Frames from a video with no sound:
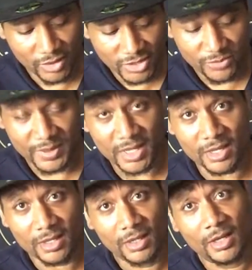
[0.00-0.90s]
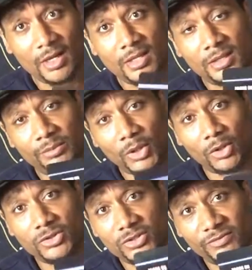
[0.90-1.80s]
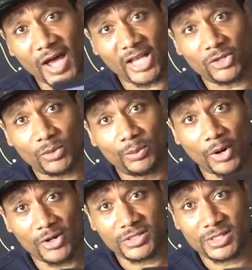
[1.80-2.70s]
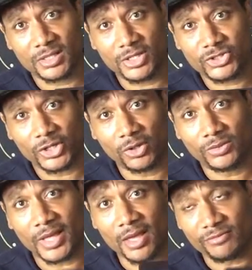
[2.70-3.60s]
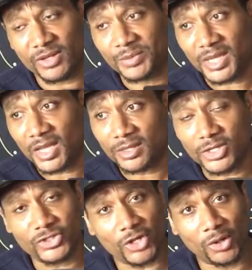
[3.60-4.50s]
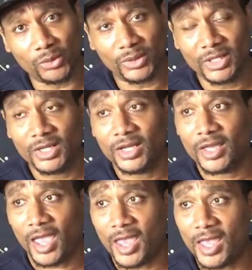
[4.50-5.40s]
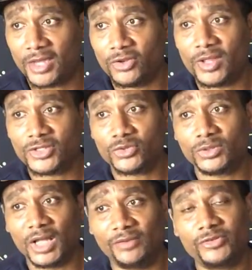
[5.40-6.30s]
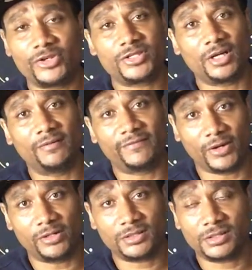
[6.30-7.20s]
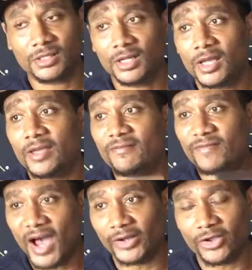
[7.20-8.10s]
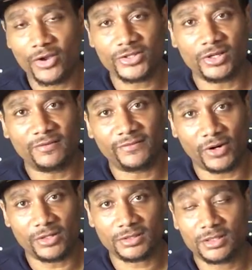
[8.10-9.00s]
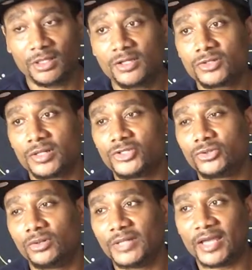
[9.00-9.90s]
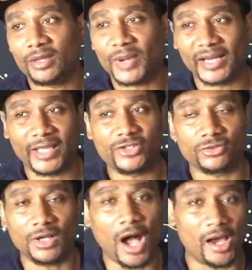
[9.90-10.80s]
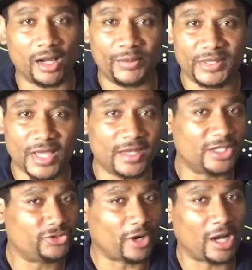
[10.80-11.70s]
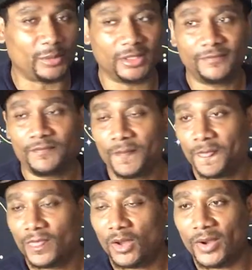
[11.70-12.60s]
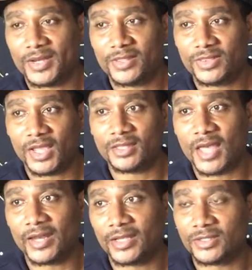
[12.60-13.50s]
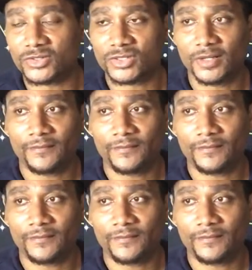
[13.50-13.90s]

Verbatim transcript: need to be the most valuable person in this show, the MVP in this show, and you need to love yourself first and value yourself first so that you don't let anybody get you caught up in any drama or anything that is